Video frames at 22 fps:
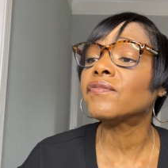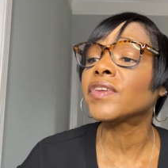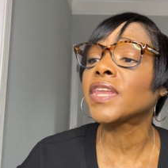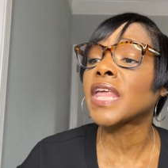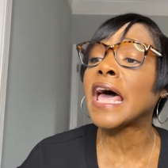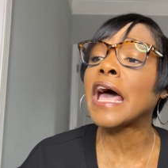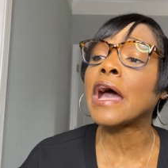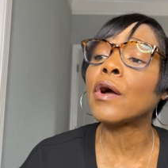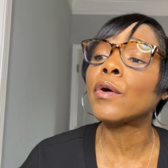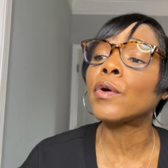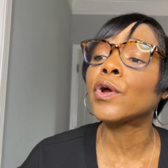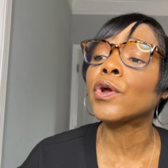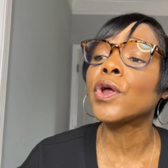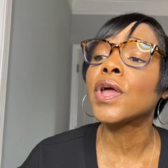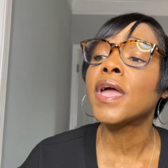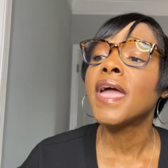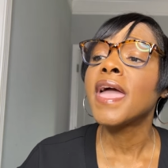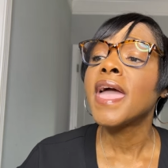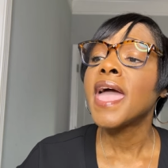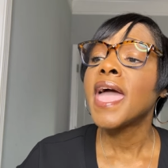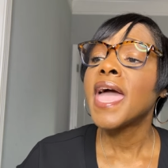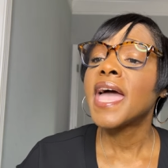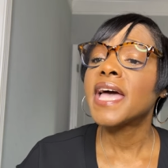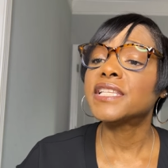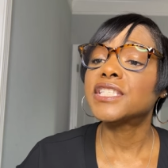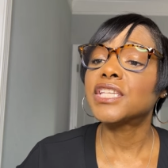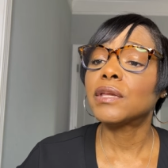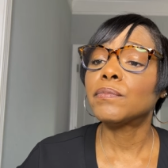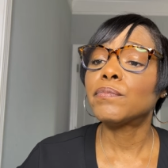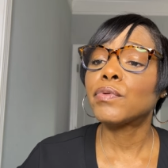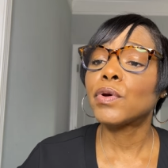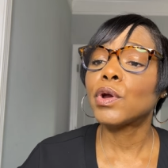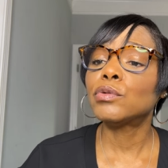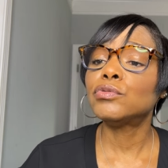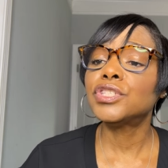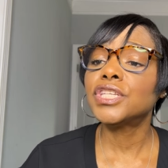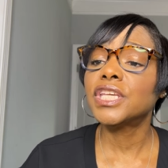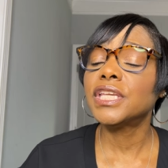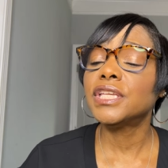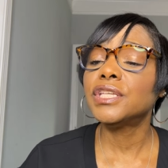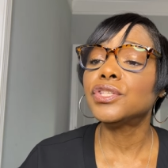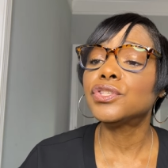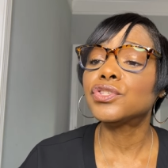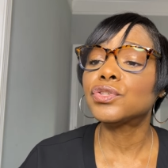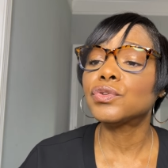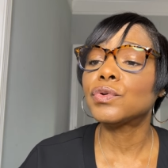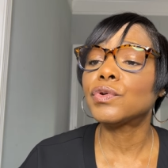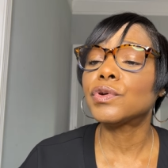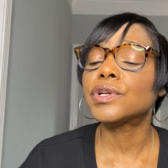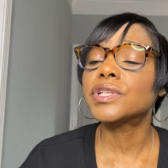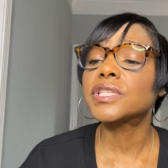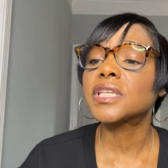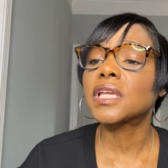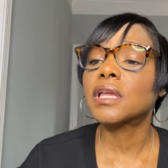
flour as a protein source.